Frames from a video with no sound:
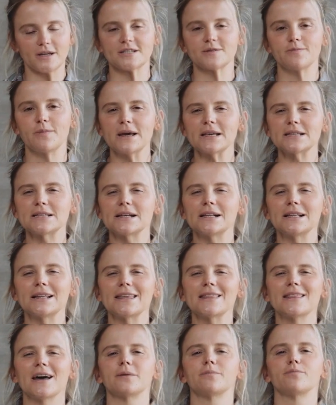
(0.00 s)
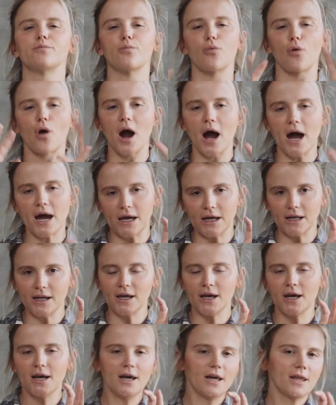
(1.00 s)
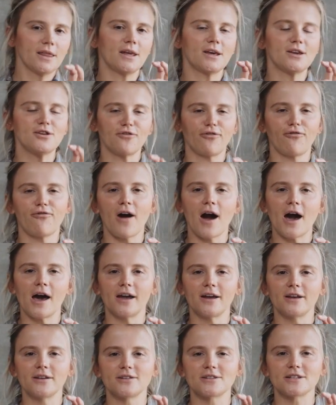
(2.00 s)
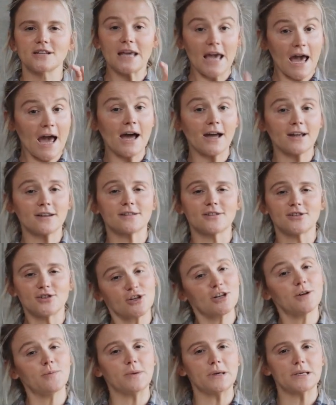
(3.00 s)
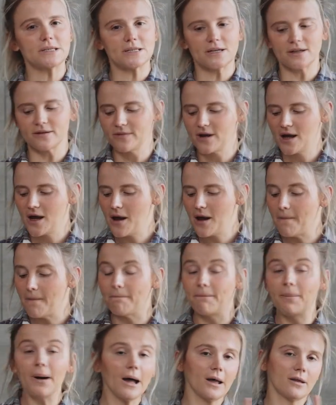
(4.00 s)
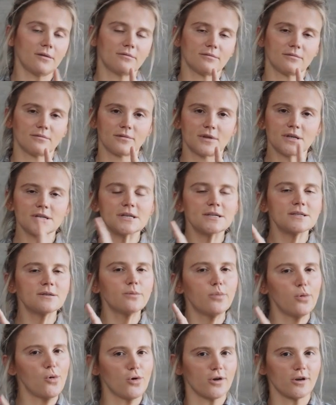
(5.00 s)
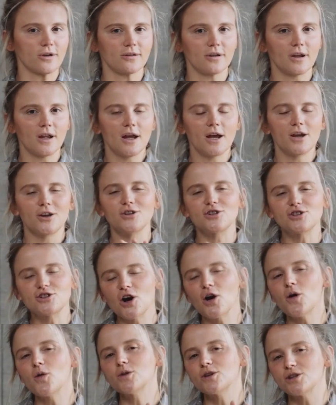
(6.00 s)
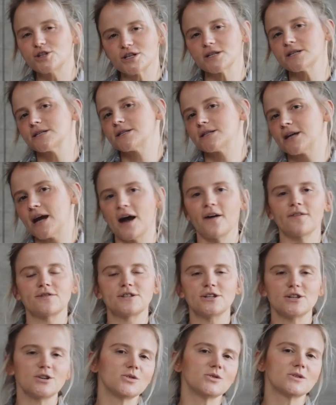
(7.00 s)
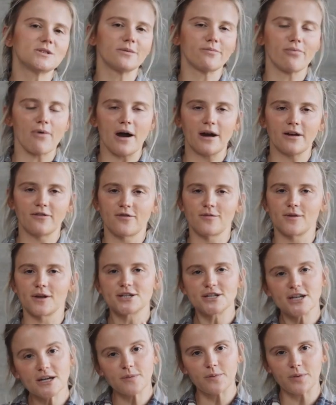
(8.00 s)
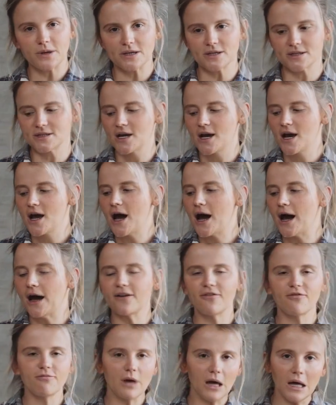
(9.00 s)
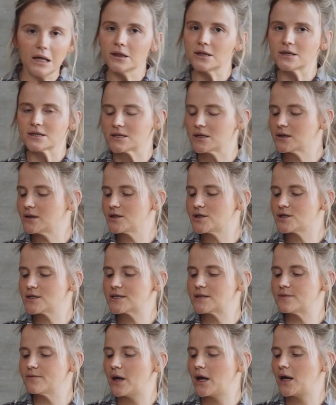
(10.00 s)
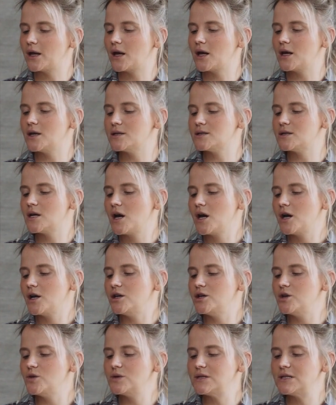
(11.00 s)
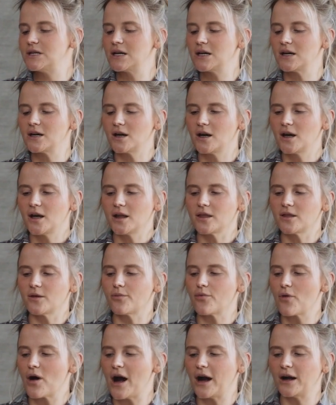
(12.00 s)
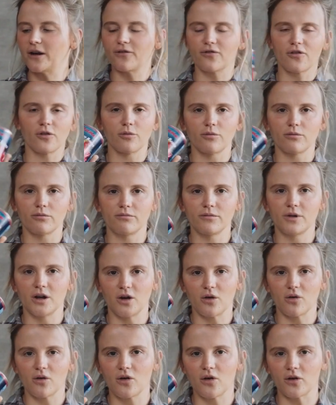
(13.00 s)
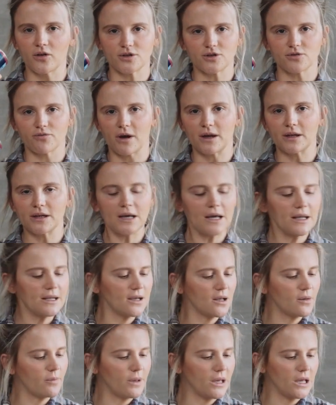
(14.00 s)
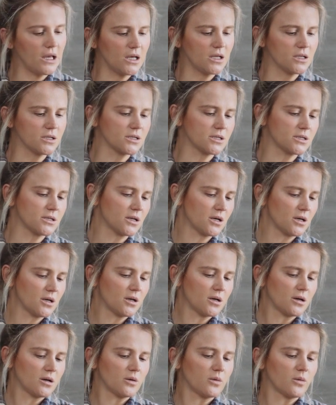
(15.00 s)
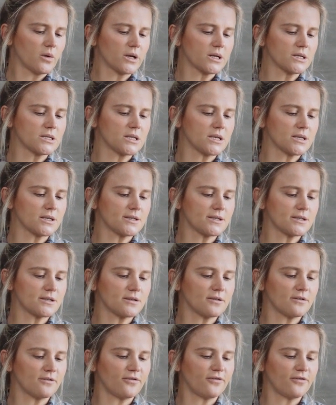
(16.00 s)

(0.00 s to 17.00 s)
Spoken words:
It's basically that brine that you find canned chickpeas in. But this is important. You don't just have to use the brine from the chickpeas. I've made this delicious mayonnaise using the brine from, cooked red kidney beans. What is this?